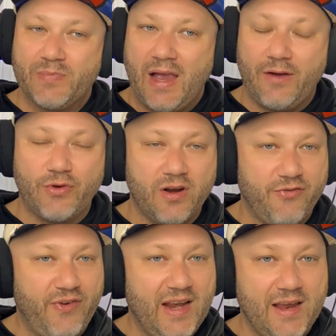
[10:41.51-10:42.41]
I've got a
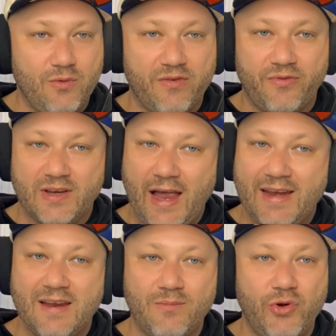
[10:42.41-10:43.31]
feeling with
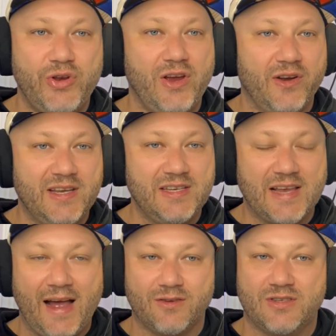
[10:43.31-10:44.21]
Kanan Moody on his
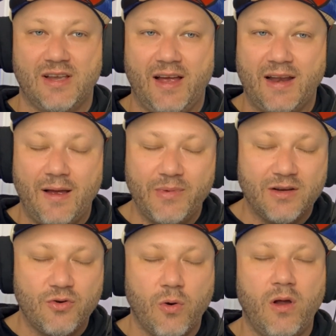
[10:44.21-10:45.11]
outside. I mean,
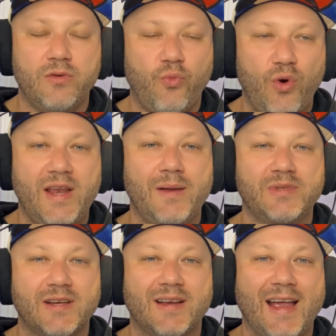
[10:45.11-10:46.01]
Grant
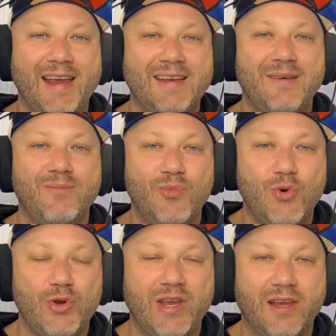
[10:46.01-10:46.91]
Williams and Kanan
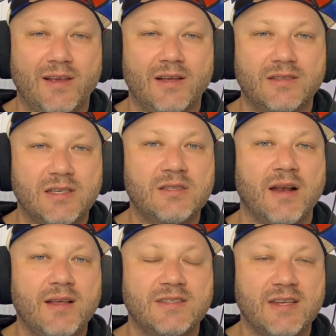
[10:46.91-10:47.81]
Moody. Just
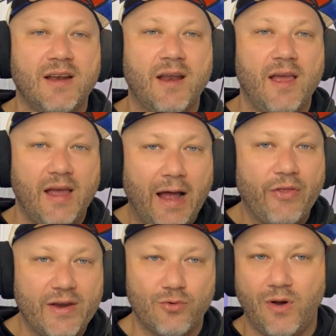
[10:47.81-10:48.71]
listen how
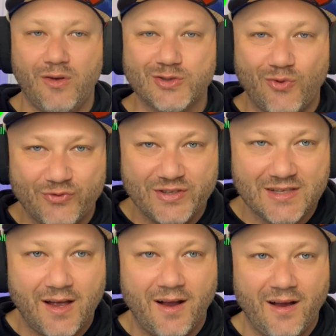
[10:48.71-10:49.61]
that rolls off the
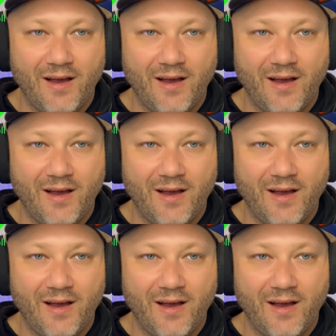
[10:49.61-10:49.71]
tongue.